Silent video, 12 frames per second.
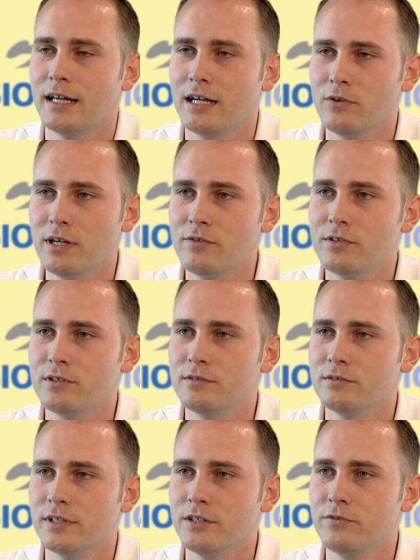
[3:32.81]

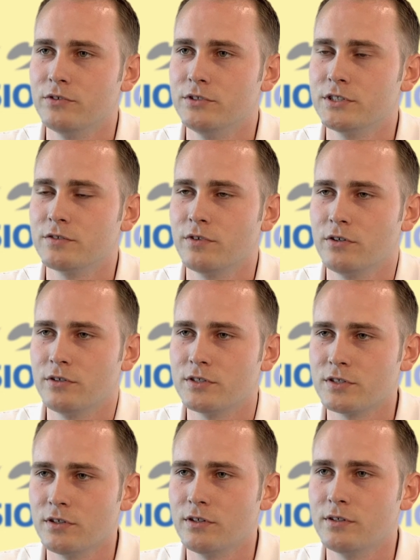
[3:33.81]
However, if you just
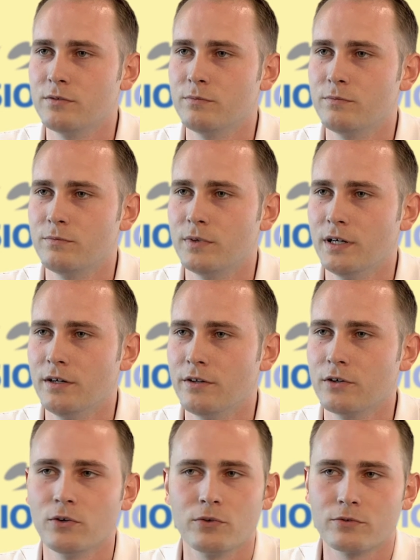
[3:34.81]
focus on
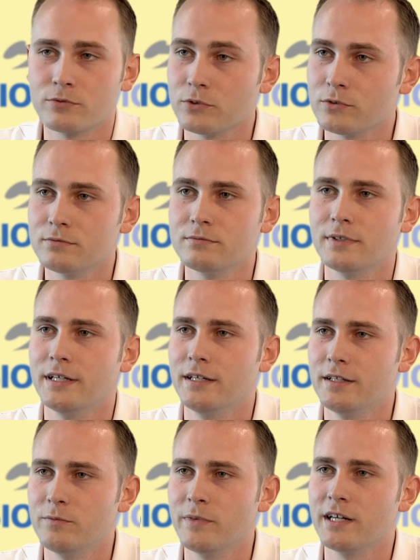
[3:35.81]
the golden rule
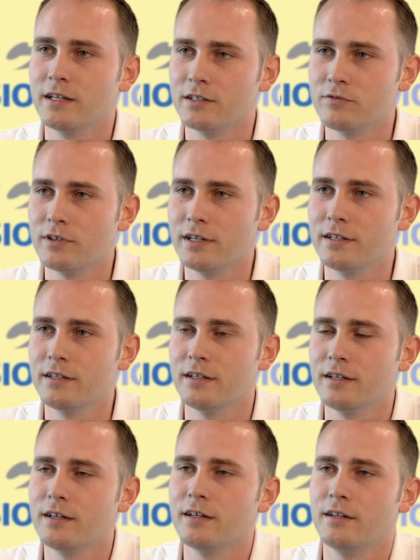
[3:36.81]
and making a friend,
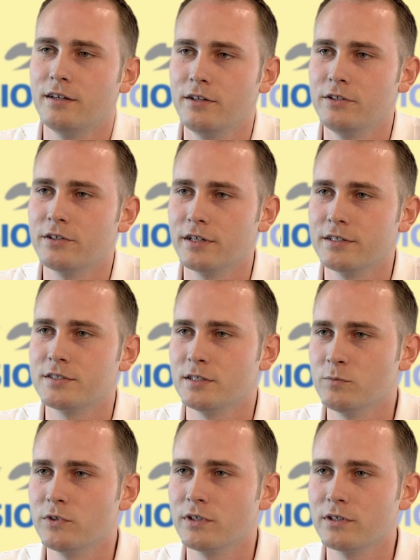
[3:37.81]
you're going to
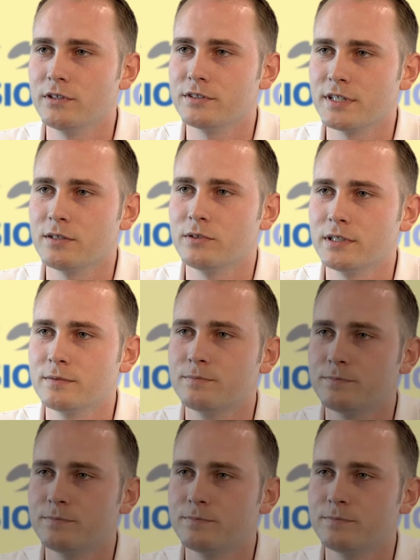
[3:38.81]
sell more cars that way.